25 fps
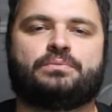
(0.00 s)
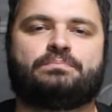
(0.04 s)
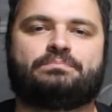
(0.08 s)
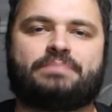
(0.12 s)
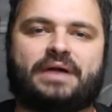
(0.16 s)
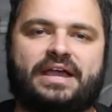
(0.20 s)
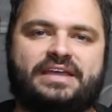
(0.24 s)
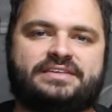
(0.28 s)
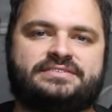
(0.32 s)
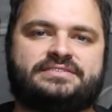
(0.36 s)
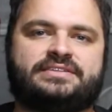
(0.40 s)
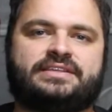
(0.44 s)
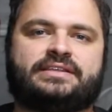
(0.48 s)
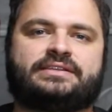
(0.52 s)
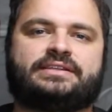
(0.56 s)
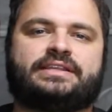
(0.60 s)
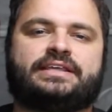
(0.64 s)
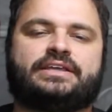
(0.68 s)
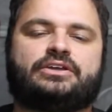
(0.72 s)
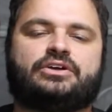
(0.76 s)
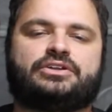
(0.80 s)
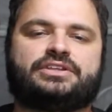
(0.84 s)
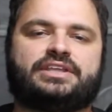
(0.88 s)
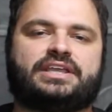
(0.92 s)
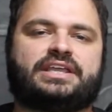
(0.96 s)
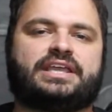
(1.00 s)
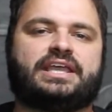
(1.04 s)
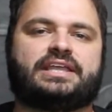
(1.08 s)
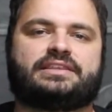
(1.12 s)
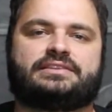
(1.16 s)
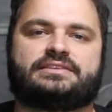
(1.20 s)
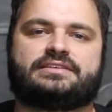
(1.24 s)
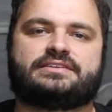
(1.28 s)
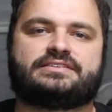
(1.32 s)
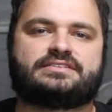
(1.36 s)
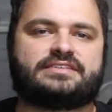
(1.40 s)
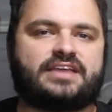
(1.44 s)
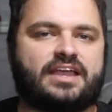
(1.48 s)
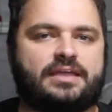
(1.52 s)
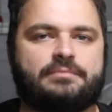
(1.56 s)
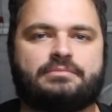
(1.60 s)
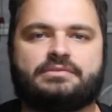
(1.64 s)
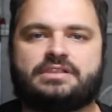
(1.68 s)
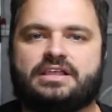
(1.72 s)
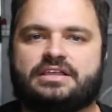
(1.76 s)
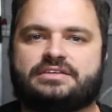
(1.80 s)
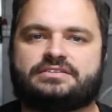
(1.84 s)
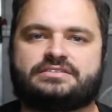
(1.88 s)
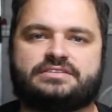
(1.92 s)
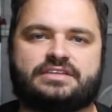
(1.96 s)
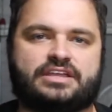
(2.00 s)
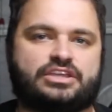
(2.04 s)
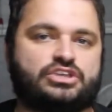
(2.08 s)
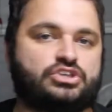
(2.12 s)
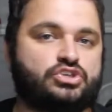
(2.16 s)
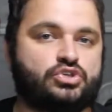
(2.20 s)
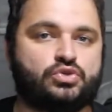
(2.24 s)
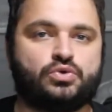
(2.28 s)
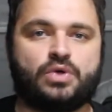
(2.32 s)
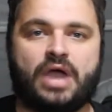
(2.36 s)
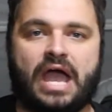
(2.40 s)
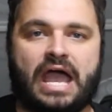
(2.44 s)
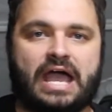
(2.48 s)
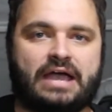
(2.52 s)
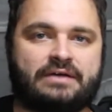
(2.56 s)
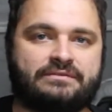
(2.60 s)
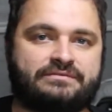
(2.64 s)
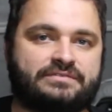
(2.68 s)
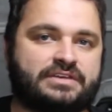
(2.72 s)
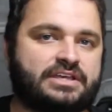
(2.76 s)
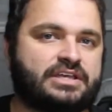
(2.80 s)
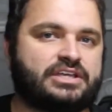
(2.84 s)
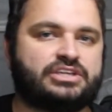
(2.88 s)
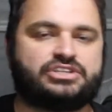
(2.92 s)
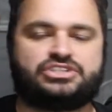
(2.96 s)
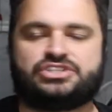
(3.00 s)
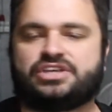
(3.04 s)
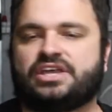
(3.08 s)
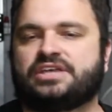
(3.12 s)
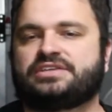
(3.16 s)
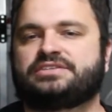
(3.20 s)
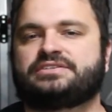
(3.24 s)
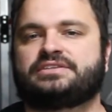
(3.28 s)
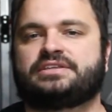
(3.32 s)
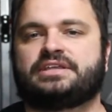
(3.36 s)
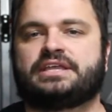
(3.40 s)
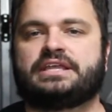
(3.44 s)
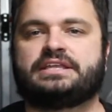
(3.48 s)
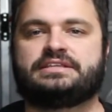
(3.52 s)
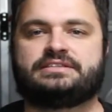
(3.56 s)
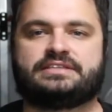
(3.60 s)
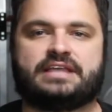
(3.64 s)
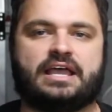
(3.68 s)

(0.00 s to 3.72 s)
basically going to get the same cluster you have, just